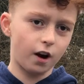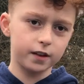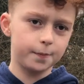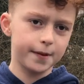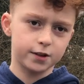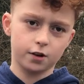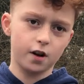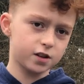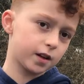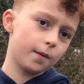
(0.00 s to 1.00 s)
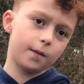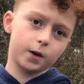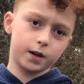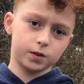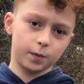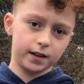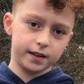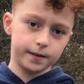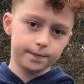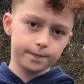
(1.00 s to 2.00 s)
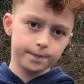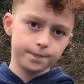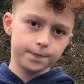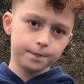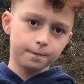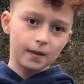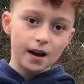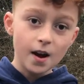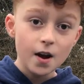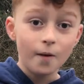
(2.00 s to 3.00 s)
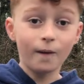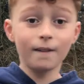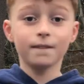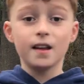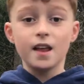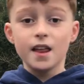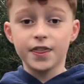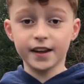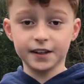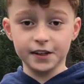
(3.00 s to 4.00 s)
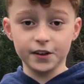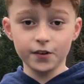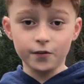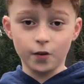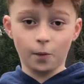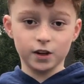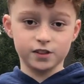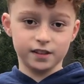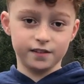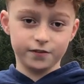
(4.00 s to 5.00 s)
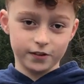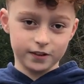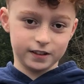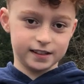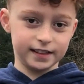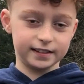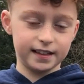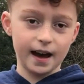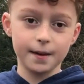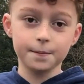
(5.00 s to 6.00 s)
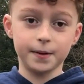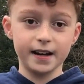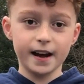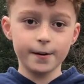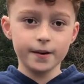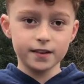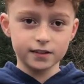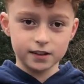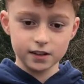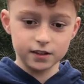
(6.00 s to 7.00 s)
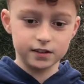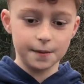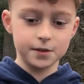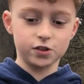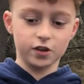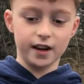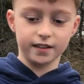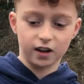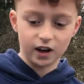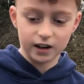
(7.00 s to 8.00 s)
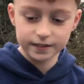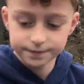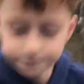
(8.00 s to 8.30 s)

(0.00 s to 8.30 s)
on the beach or somewhere else windy. Well, thank you for listening to that. But now to demonstrate in the car.